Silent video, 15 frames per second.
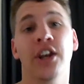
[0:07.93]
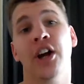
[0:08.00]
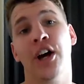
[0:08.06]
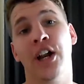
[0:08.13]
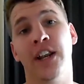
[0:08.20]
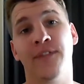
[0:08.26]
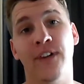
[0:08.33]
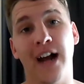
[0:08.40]

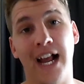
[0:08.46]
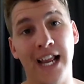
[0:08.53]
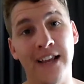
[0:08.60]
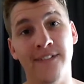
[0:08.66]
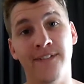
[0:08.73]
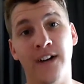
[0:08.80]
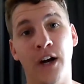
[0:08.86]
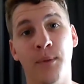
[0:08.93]
not only for
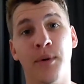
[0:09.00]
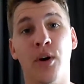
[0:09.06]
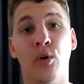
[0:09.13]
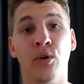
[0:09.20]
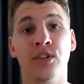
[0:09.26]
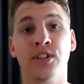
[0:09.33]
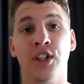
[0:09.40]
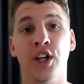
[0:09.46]
AFL, but
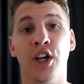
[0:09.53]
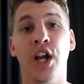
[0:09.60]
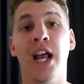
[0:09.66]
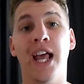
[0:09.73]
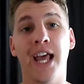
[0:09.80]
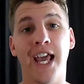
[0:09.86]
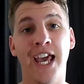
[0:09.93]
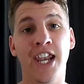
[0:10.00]
also
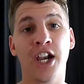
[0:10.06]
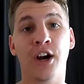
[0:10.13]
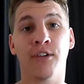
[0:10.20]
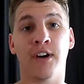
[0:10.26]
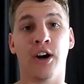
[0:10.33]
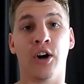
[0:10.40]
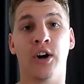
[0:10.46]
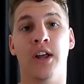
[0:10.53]

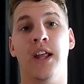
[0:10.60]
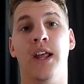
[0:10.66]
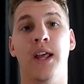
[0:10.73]
NRL.